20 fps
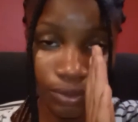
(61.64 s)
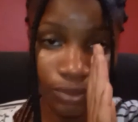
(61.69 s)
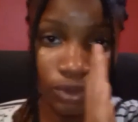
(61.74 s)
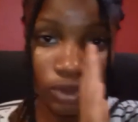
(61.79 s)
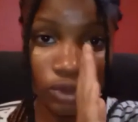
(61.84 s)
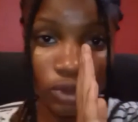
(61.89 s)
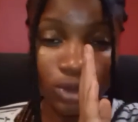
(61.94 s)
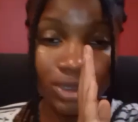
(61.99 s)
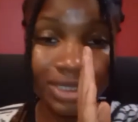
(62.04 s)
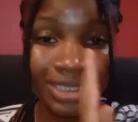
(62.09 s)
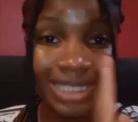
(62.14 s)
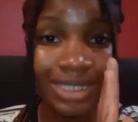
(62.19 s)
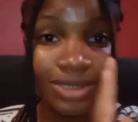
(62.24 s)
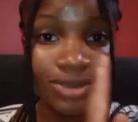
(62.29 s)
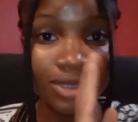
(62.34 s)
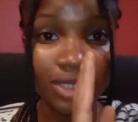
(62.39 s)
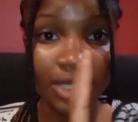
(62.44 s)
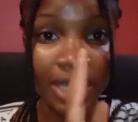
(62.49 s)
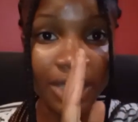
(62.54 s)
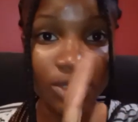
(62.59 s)
So stick
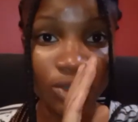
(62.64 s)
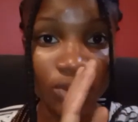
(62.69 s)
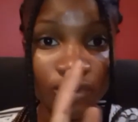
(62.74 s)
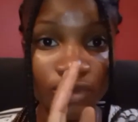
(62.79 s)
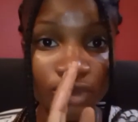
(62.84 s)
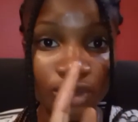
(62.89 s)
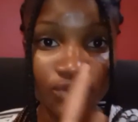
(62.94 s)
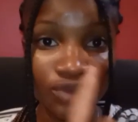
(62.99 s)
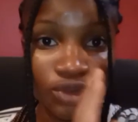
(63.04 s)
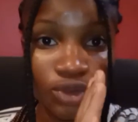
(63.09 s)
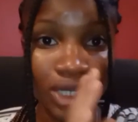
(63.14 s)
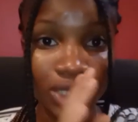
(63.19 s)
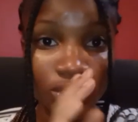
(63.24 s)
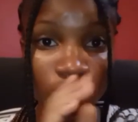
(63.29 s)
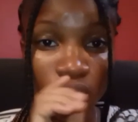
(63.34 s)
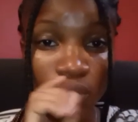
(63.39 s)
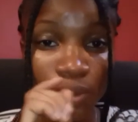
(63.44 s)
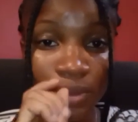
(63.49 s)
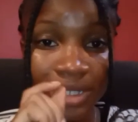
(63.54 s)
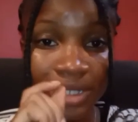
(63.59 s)
to the end of this video and
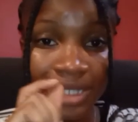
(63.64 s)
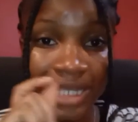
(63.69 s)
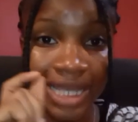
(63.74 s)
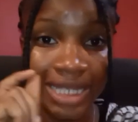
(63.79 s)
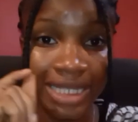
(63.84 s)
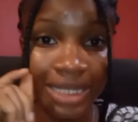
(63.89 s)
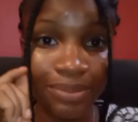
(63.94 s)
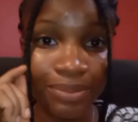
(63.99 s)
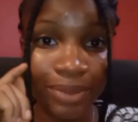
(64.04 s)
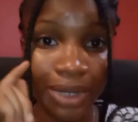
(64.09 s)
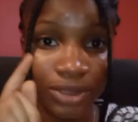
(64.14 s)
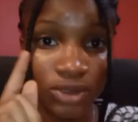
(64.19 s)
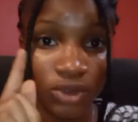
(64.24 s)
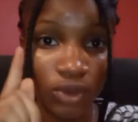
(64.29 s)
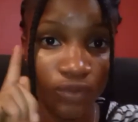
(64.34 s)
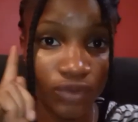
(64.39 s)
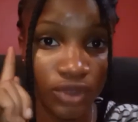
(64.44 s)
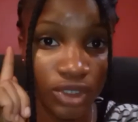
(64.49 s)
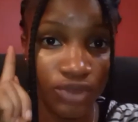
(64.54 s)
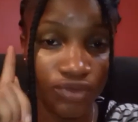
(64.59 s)
do not miss any part
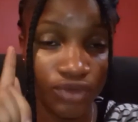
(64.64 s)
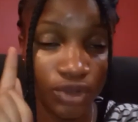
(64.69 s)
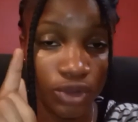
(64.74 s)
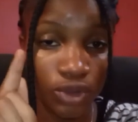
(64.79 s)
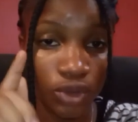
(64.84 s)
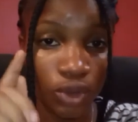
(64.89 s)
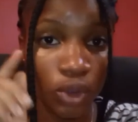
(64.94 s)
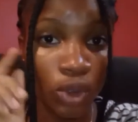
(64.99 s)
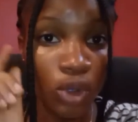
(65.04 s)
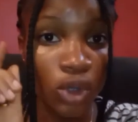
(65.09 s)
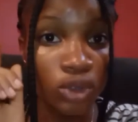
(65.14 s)
of this video.